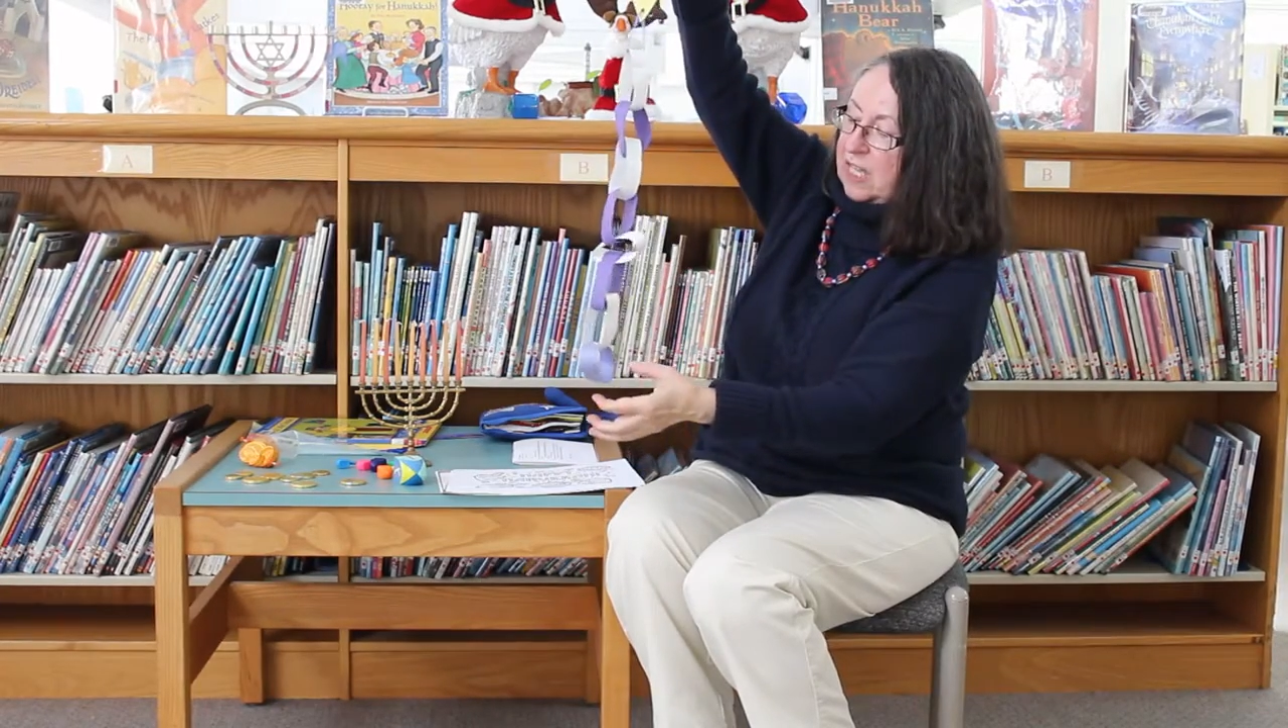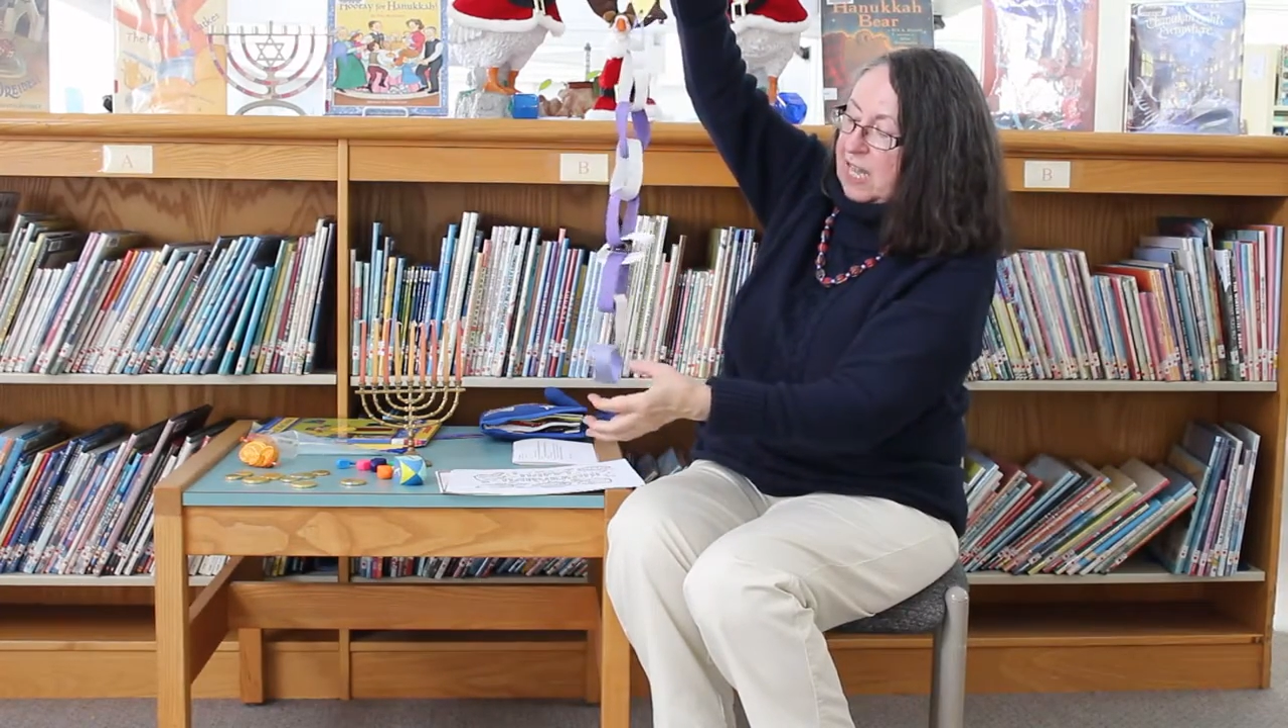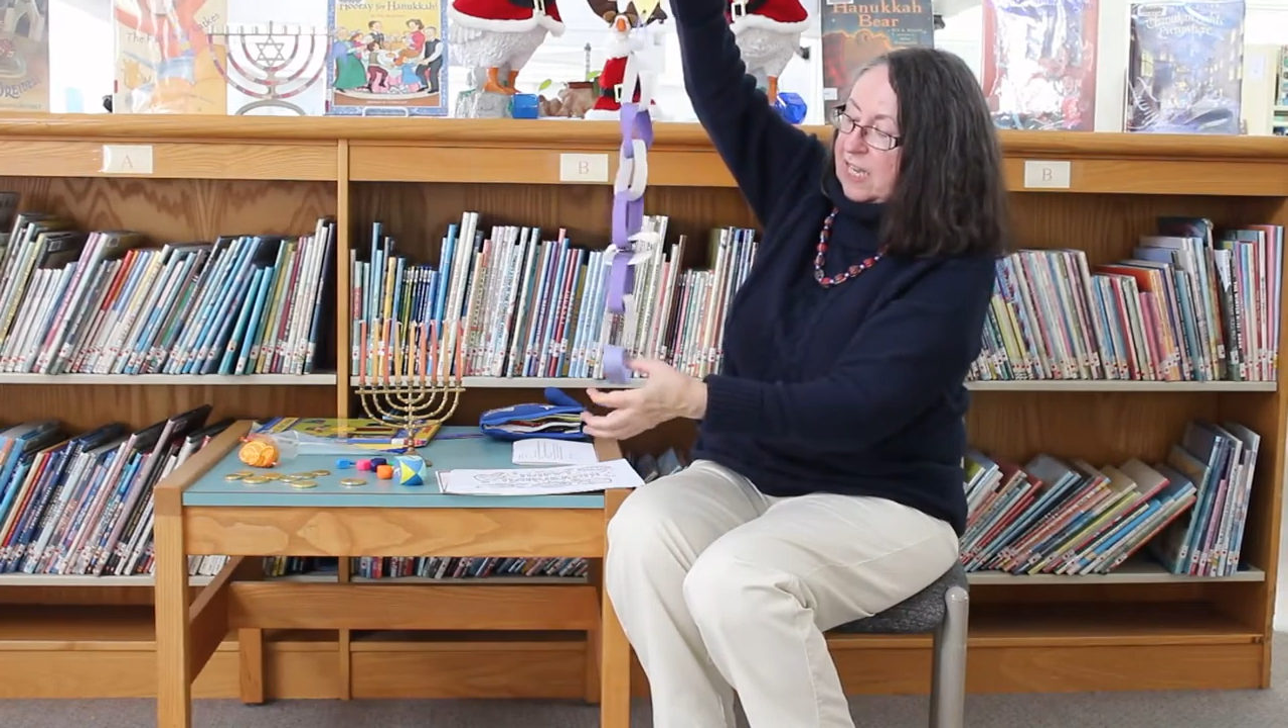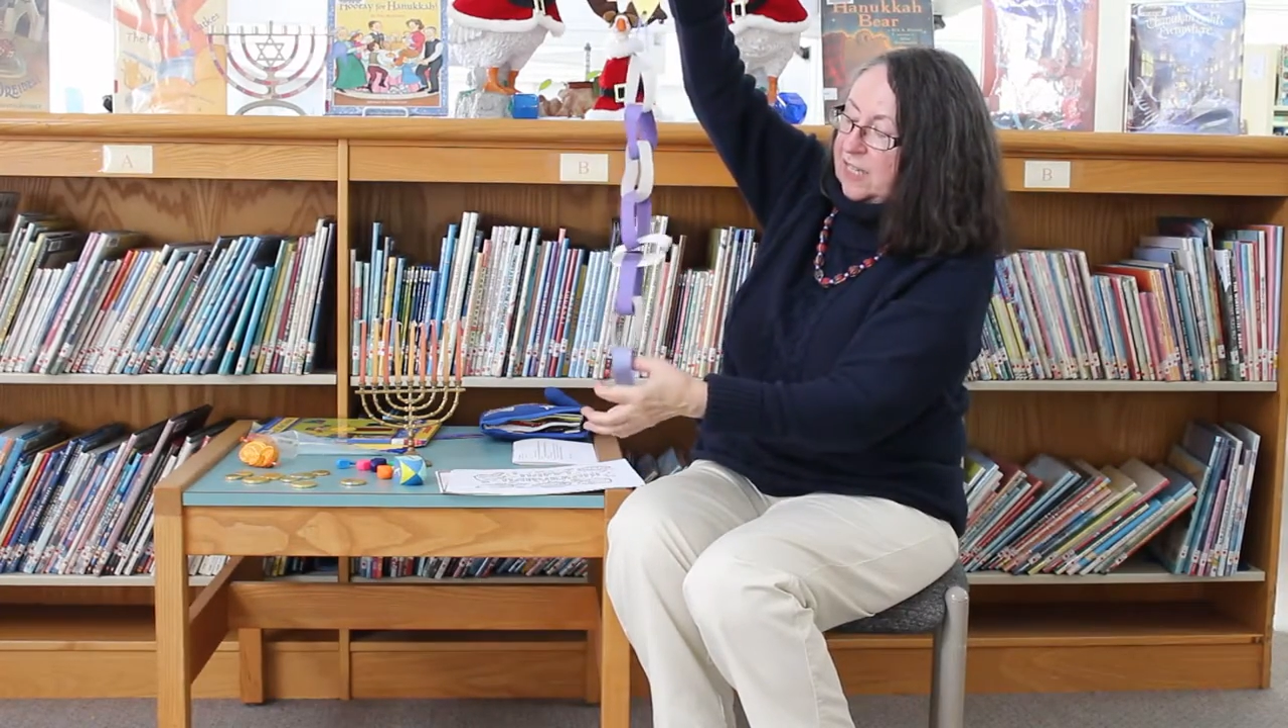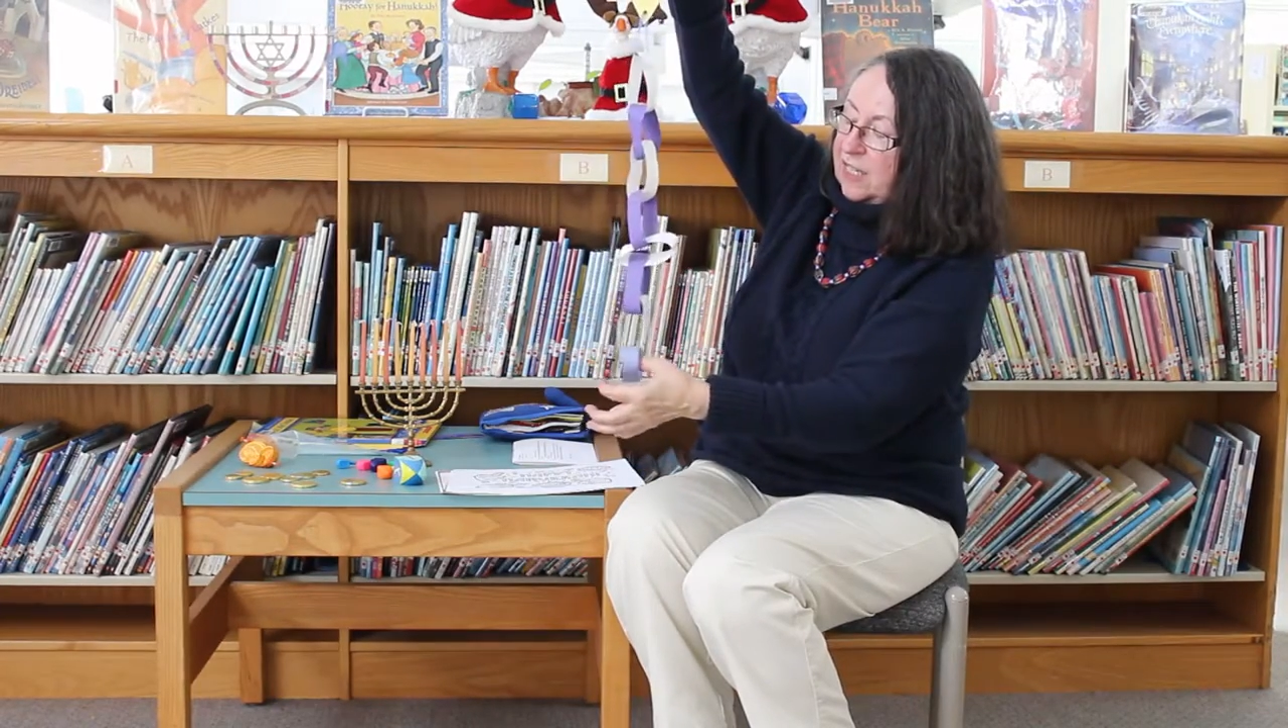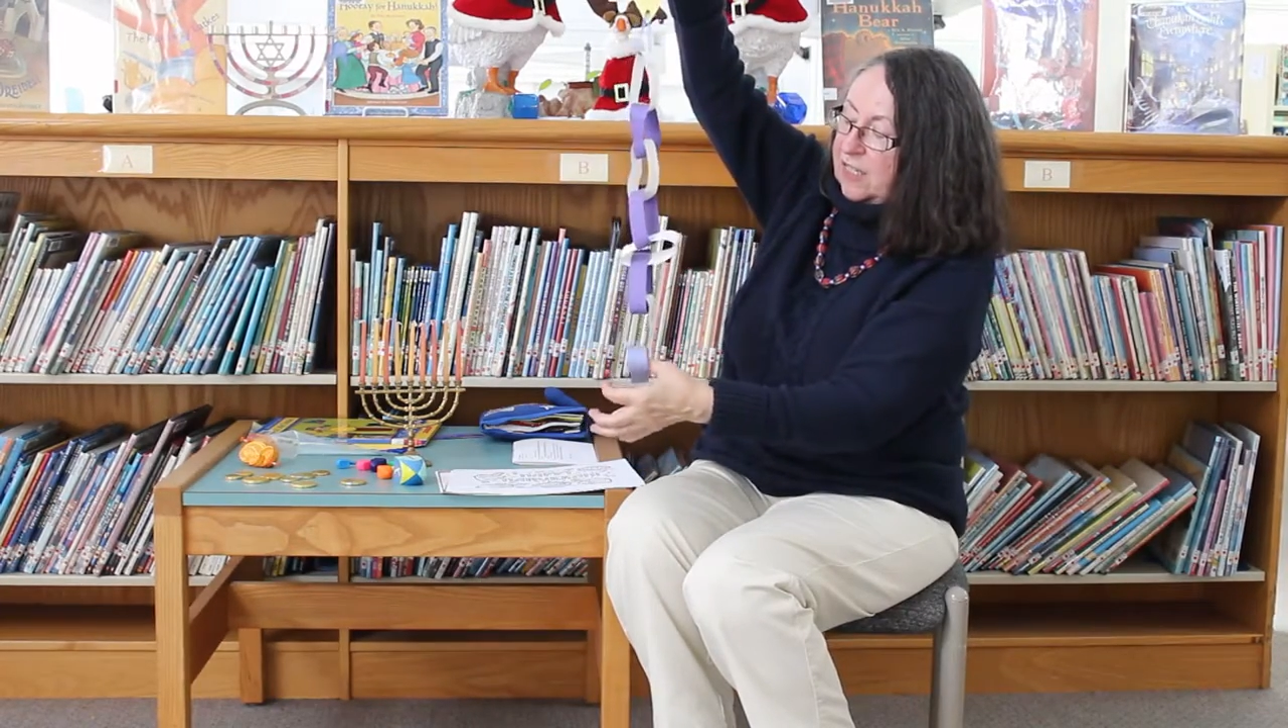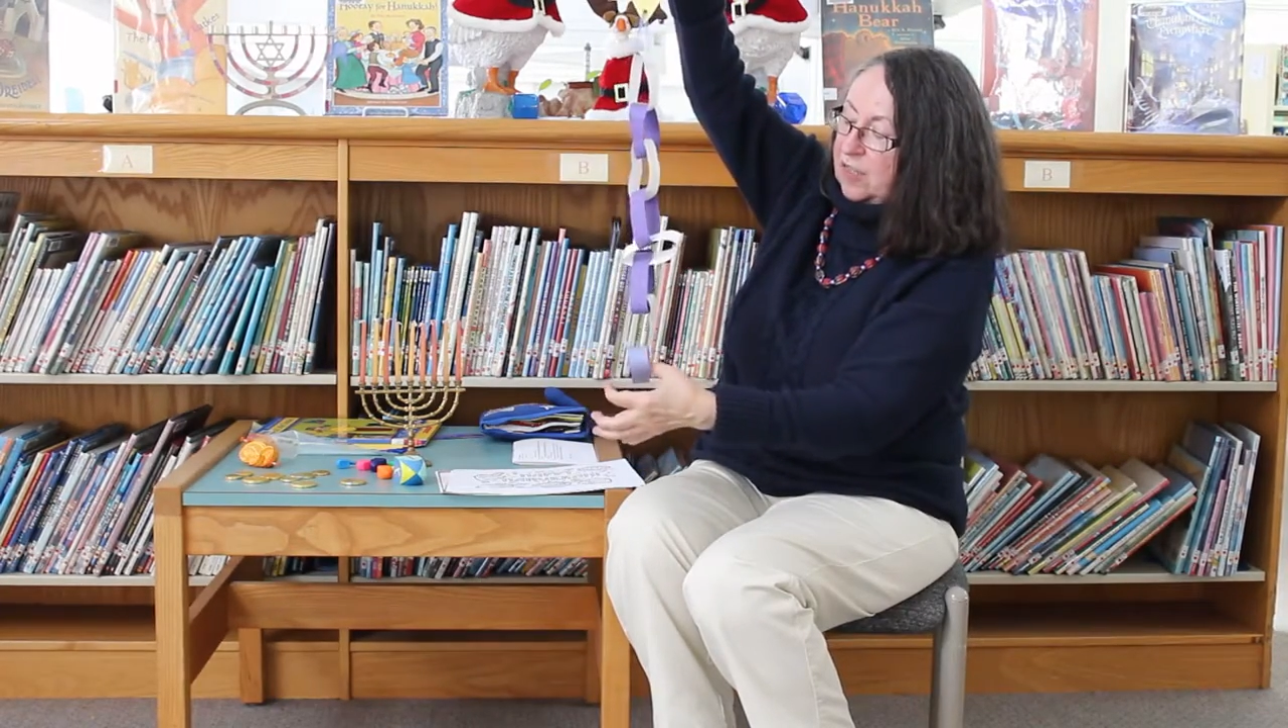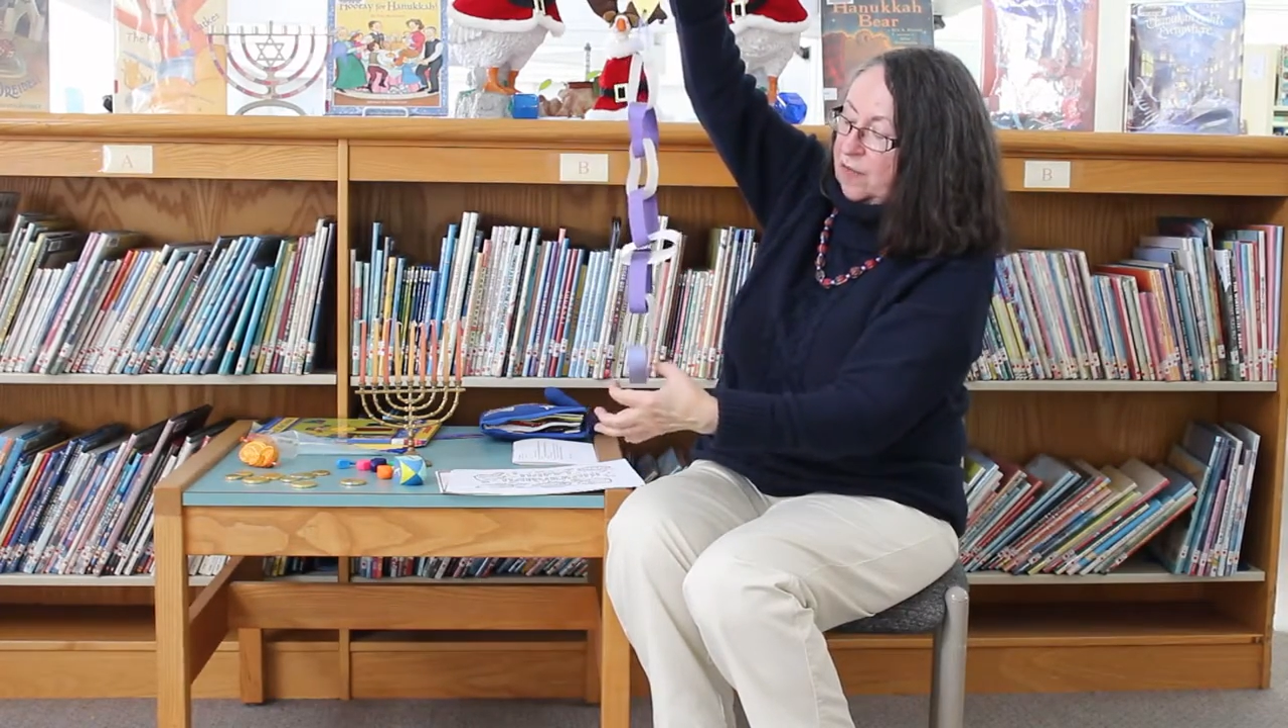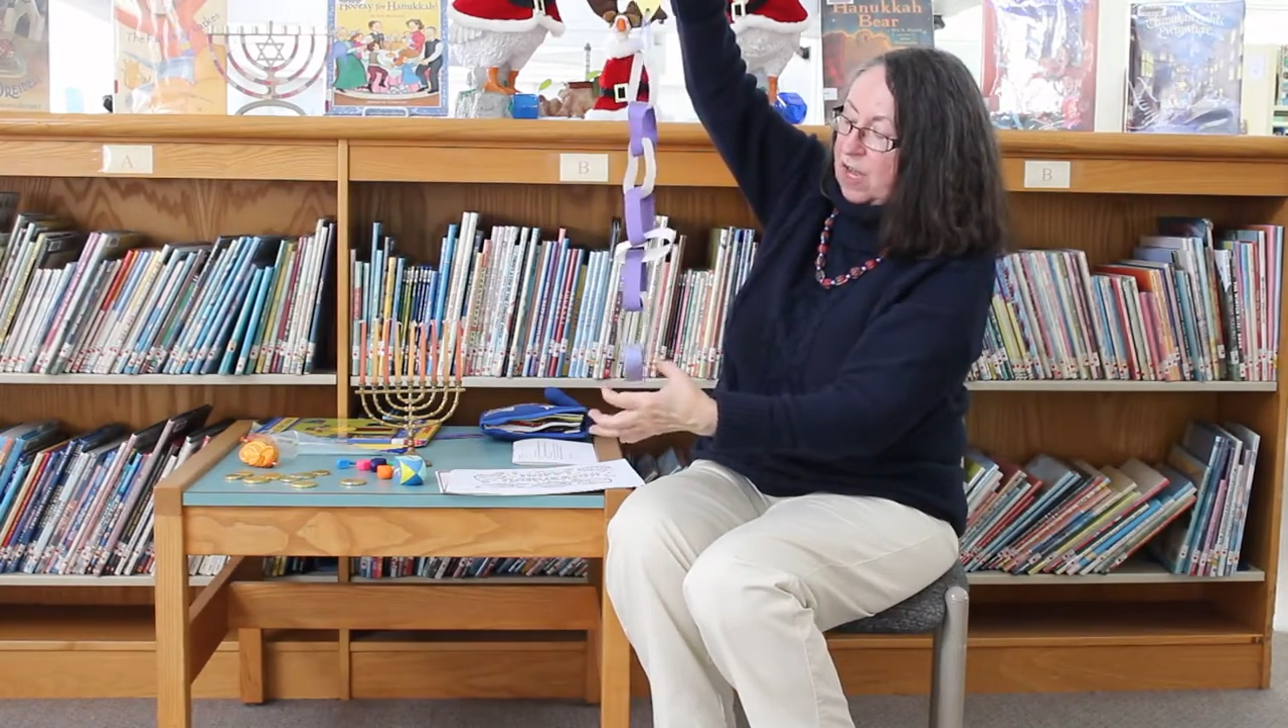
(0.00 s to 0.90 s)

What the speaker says: the 8 days of